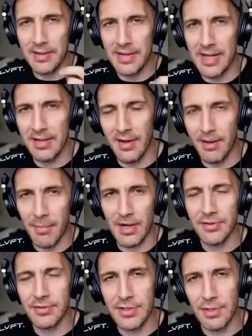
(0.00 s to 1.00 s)
And then a
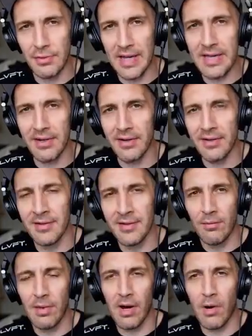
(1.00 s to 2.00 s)
month or two later,
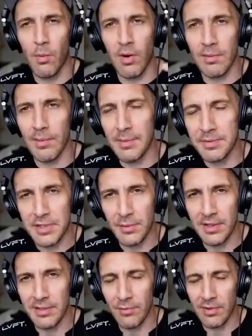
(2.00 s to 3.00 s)
we all warm up
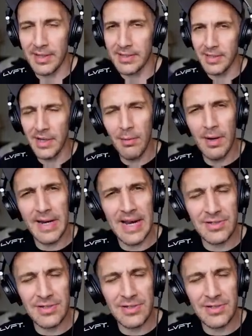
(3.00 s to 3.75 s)
to it and we're like, you know what?